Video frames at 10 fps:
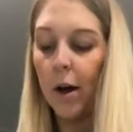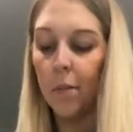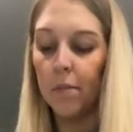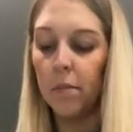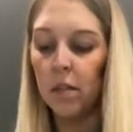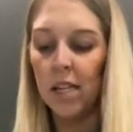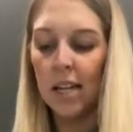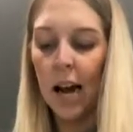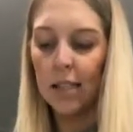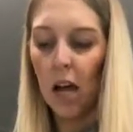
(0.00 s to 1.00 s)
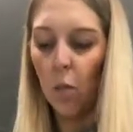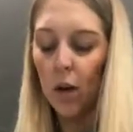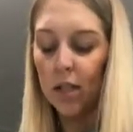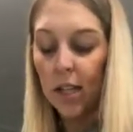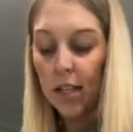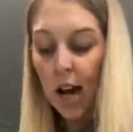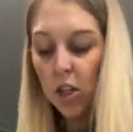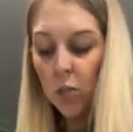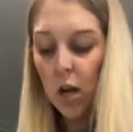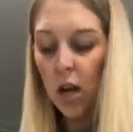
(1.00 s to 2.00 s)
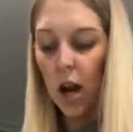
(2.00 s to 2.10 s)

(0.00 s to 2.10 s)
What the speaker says: Since it has that whisk attachment,